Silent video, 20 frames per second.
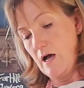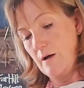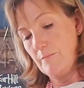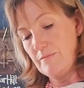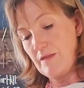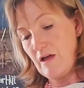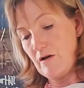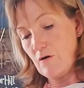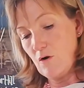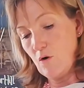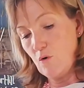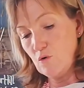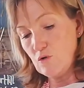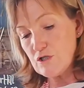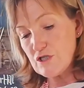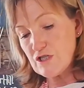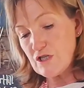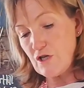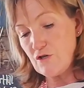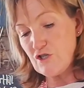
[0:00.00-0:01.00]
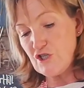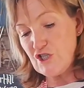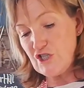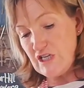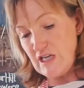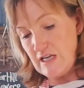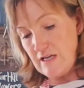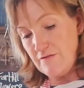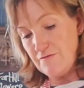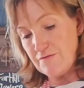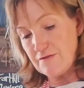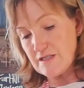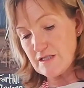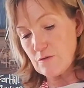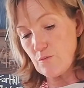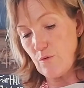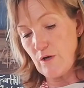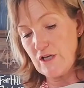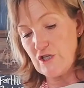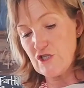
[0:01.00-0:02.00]
There are also
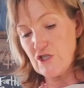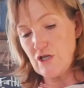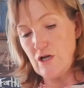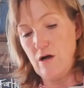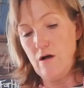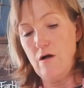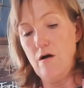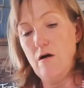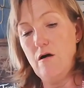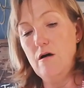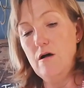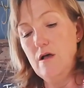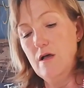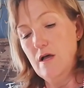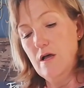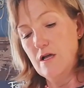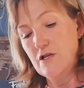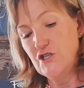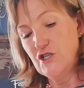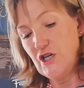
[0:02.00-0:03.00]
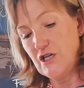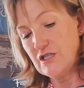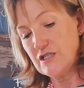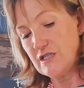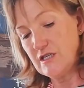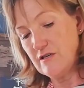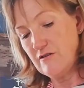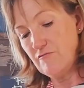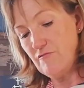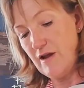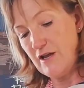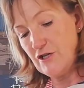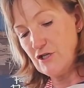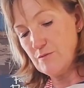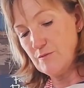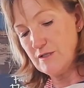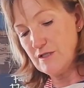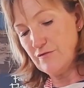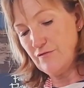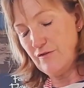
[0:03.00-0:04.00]
sheaths, which are just an
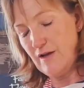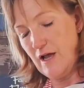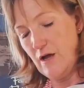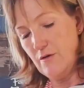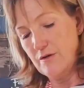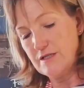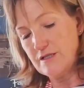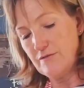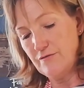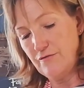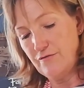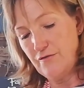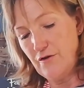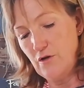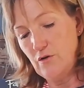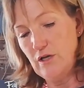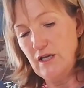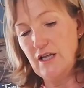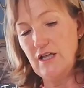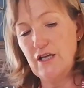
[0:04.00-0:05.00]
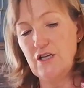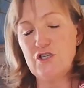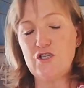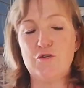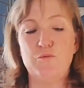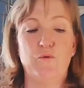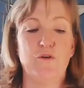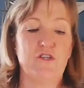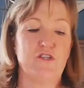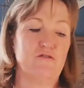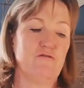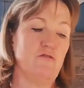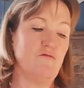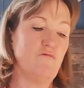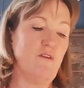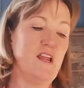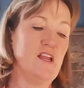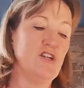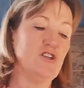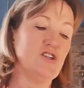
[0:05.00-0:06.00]
arrangement of flowers and foliage, which are
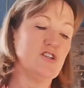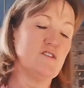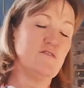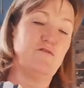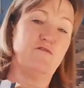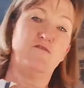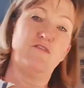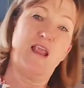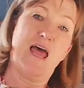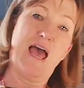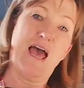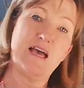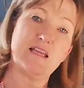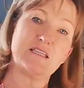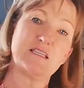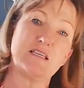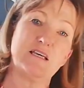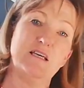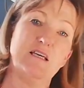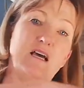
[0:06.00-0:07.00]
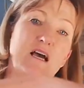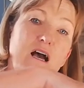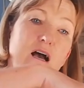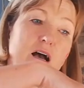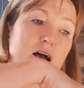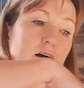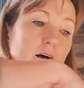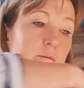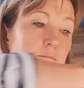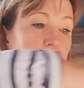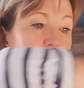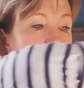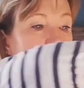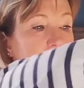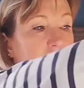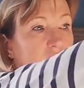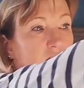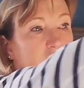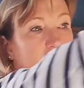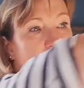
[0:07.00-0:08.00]
arranged flat
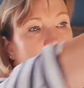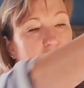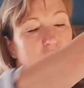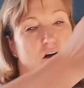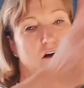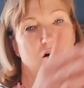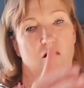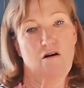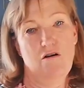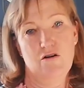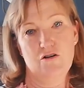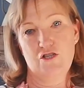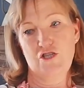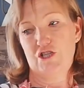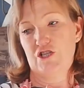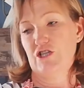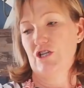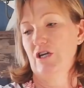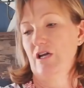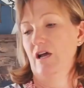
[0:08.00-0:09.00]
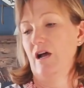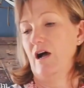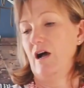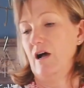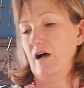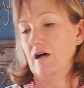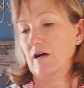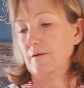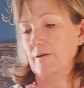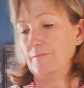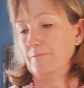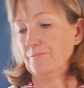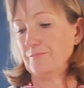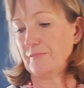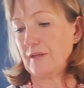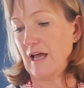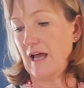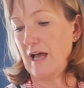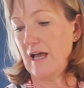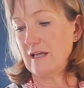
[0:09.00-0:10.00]
in a sort of arch, and
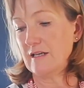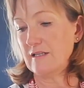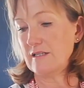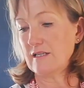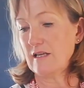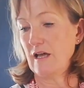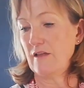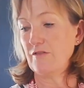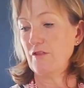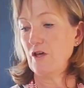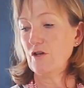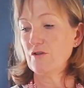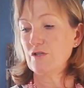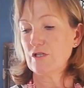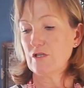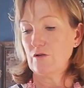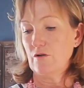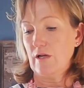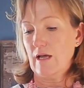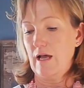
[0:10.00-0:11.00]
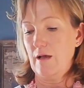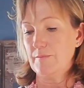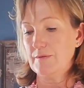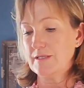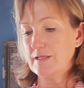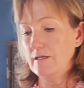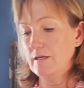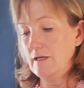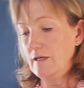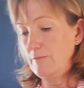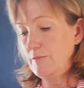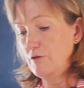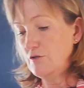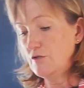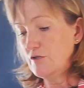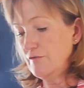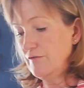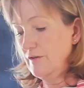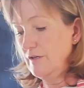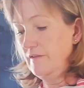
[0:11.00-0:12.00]
those look absolutely
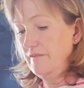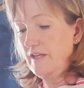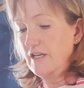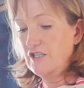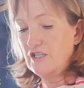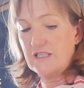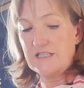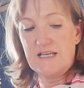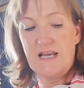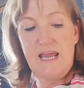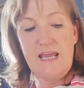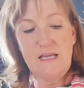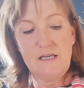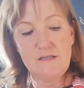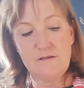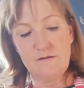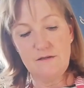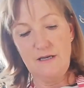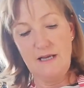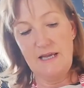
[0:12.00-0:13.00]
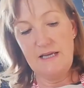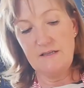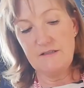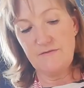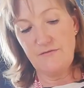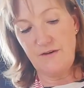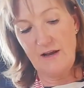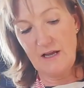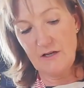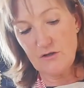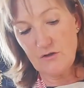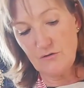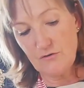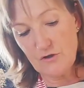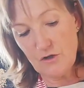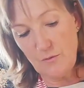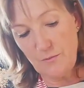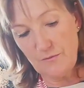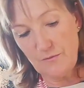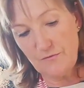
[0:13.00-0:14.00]
beautiful, and they're just laid flat on
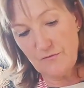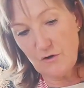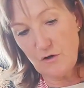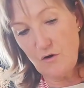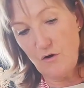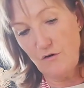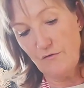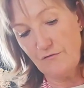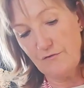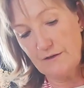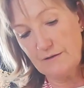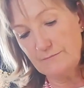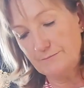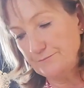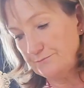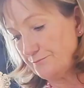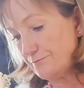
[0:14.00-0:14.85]
top of the coffin.